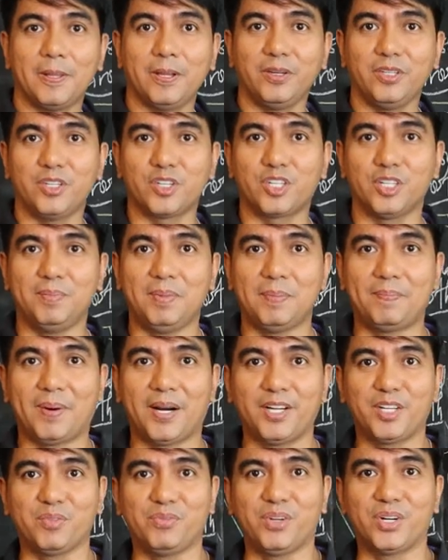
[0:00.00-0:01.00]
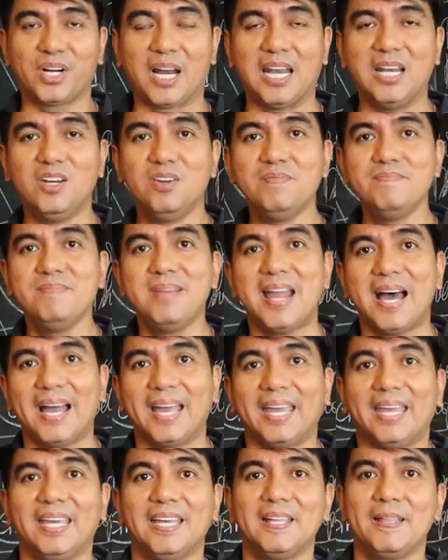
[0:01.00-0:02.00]
You know, you should be part of your
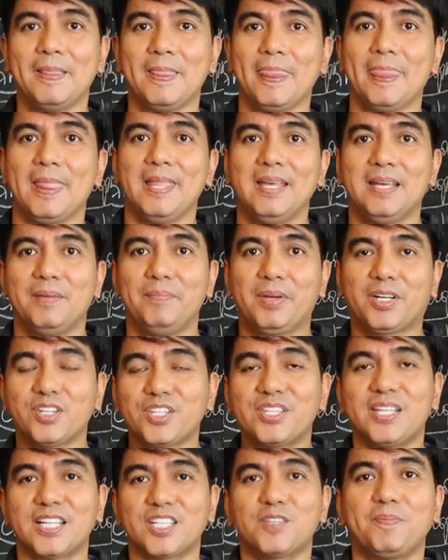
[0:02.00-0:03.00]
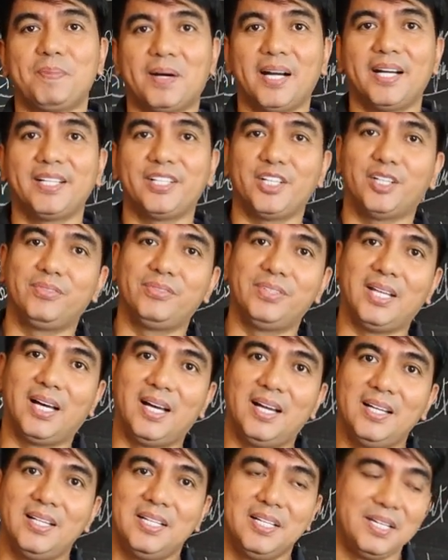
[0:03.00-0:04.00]
alumni, because that's part of
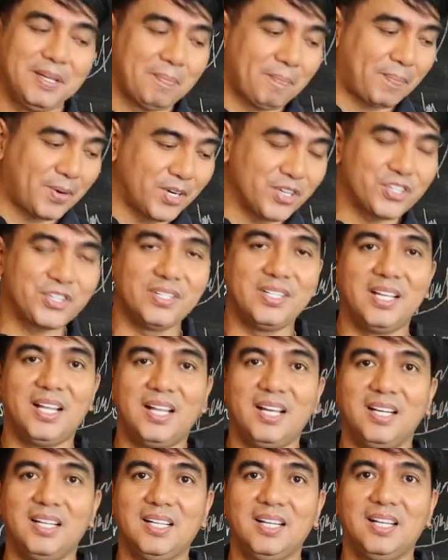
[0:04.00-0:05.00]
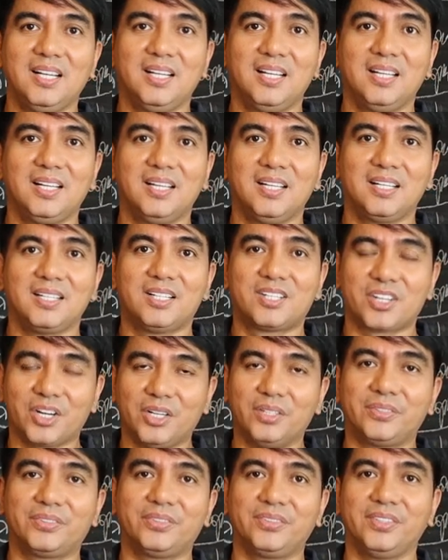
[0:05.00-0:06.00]
the personal
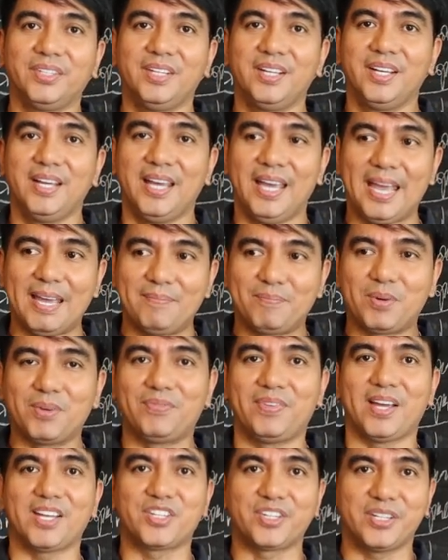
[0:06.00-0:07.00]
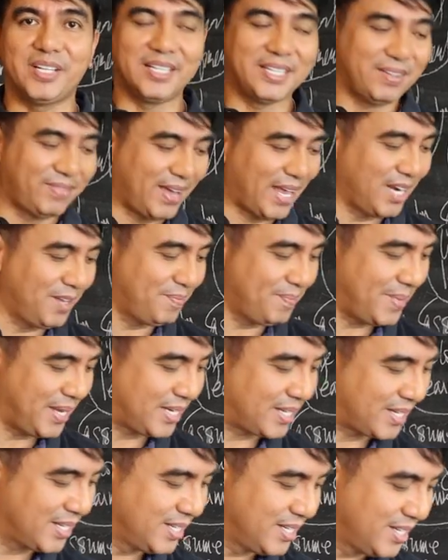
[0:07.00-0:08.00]
growth and professional
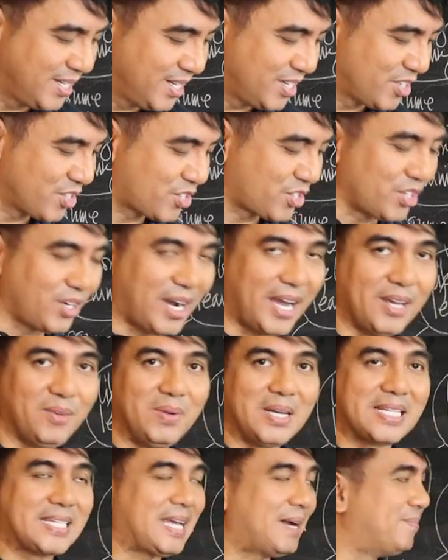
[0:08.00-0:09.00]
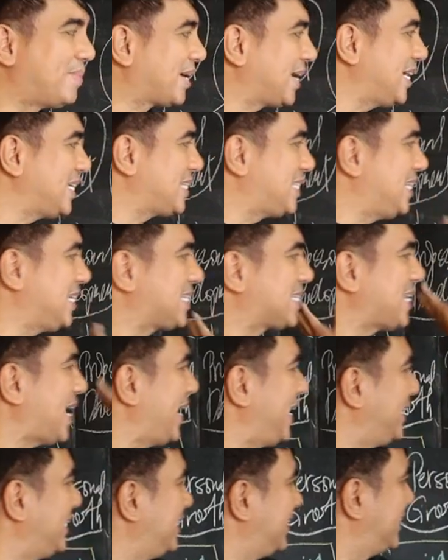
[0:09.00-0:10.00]
development. So I will summarize this
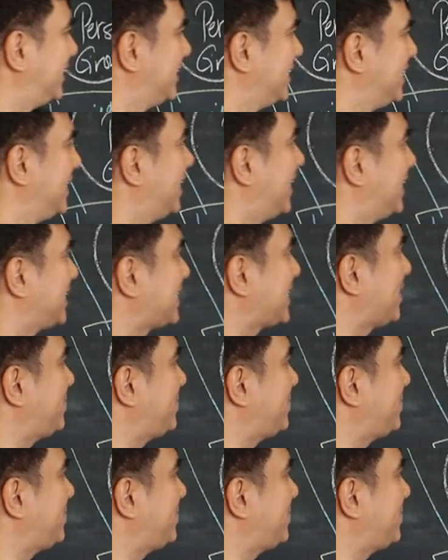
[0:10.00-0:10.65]
side. And